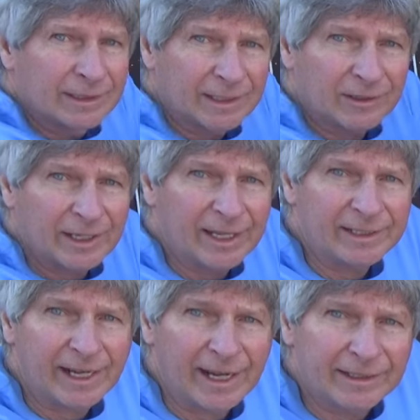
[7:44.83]
Now can
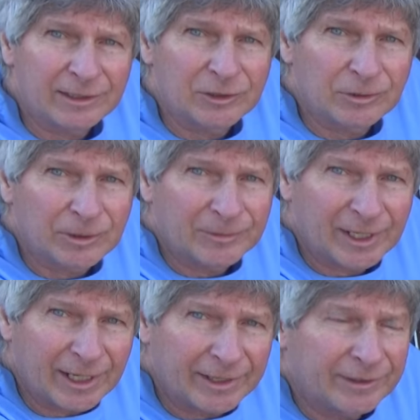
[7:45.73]
you add the two of them
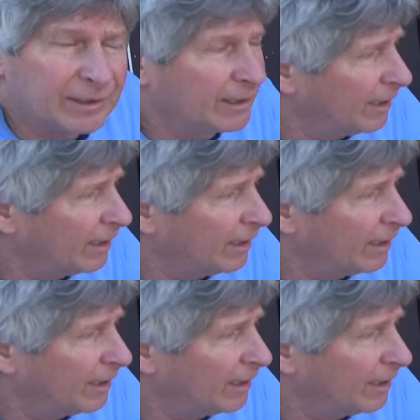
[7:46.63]
together?